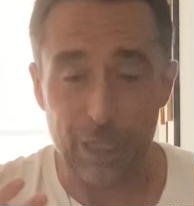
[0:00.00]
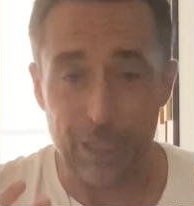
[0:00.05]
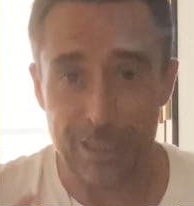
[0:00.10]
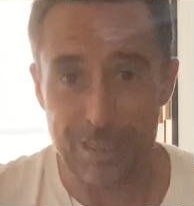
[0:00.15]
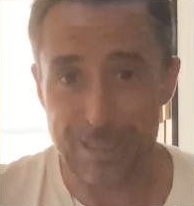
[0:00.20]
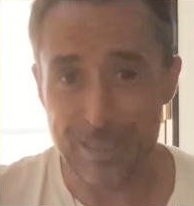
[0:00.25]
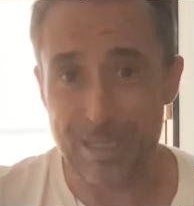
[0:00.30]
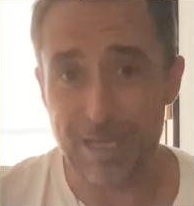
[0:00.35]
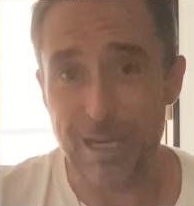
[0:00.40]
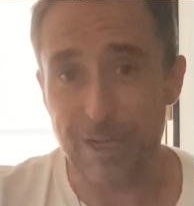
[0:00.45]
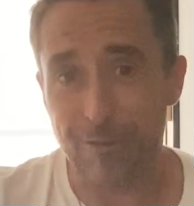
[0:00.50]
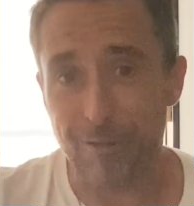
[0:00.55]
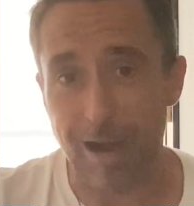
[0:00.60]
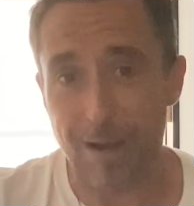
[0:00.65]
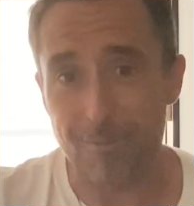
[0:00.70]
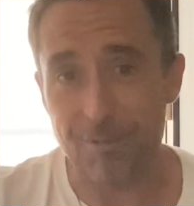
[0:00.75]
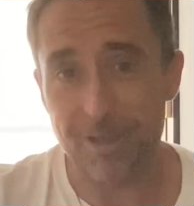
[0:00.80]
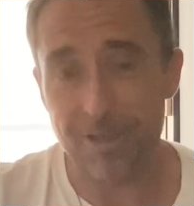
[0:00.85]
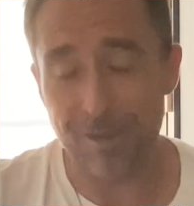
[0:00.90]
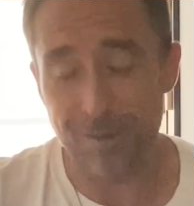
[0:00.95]
Stay
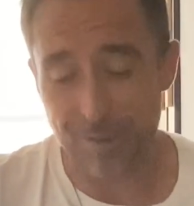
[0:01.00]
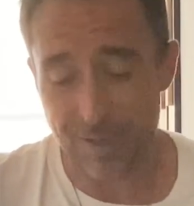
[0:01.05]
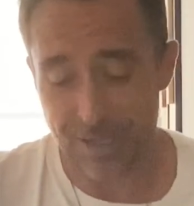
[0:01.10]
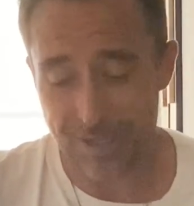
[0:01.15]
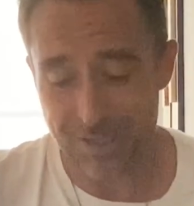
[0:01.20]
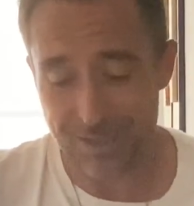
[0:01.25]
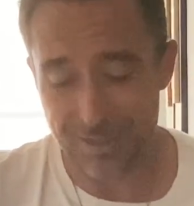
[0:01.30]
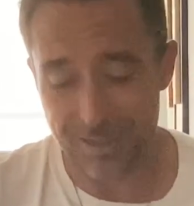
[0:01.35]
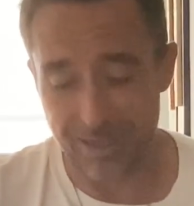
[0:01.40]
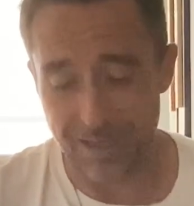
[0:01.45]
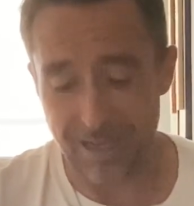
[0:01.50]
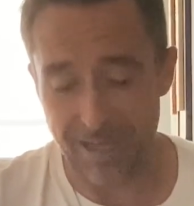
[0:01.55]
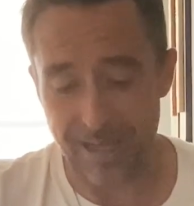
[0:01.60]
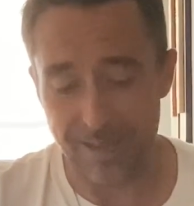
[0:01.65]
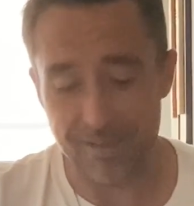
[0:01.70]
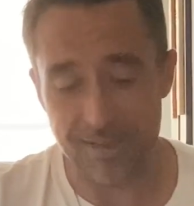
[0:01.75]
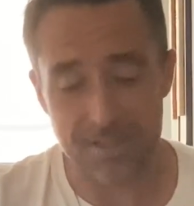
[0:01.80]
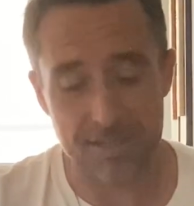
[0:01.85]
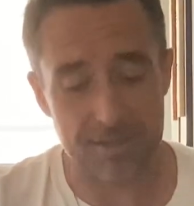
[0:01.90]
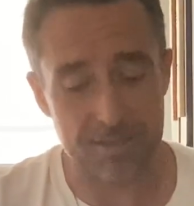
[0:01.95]
grounded in this,
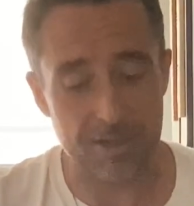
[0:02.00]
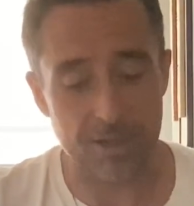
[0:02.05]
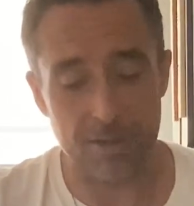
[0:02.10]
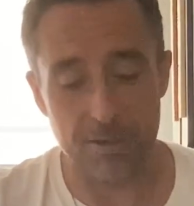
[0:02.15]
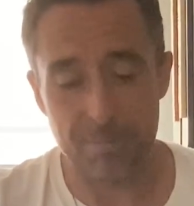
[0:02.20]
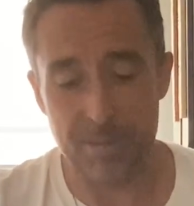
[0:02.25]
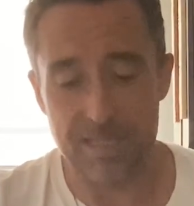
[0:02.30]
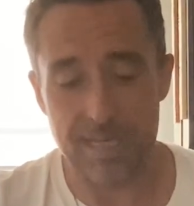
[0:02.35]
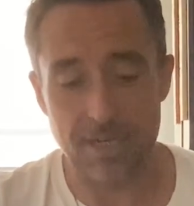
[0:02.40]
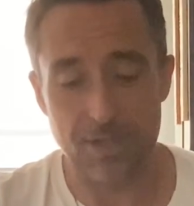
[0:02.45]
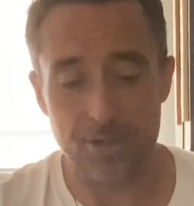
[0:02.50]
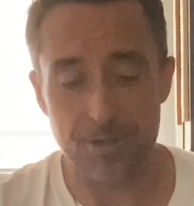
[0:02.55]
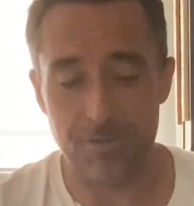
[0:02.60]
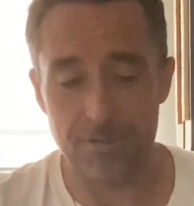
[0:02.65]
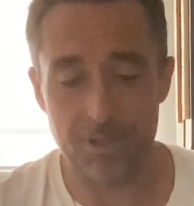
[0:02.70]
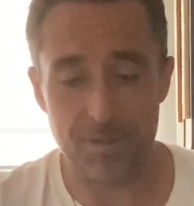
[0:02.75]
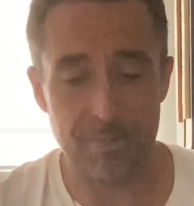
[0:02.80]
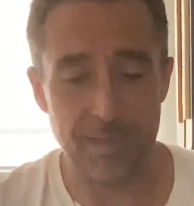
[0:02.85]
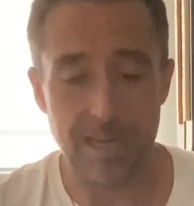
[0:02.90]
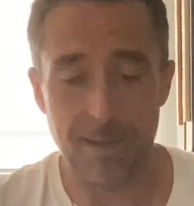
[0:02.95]
and this has got the potential
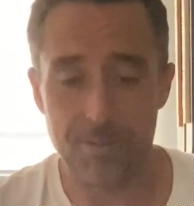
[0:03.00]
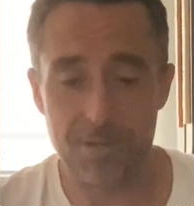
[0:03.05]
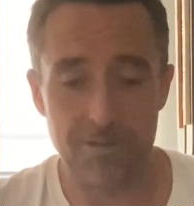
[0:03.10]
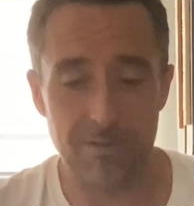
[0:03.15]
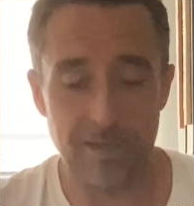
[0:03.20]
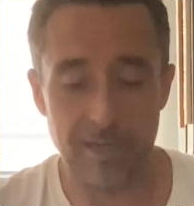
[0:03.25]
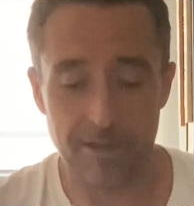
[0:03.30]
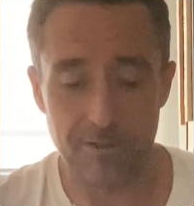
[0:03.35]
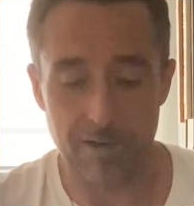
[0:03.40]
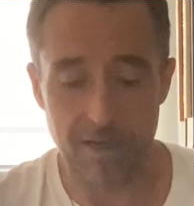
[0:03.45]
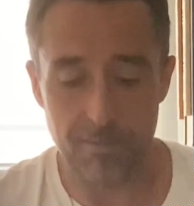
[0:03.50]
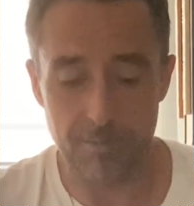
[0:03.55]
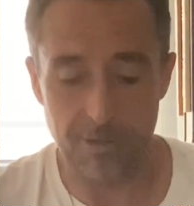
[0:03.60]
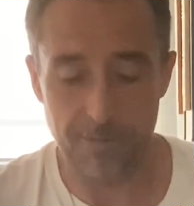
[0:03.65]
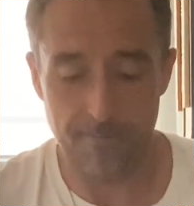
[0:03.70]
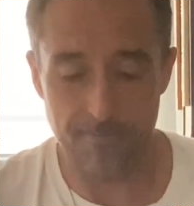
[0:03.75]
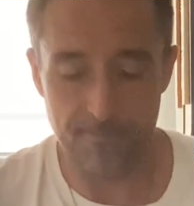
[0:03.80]
to be absolutely incredible.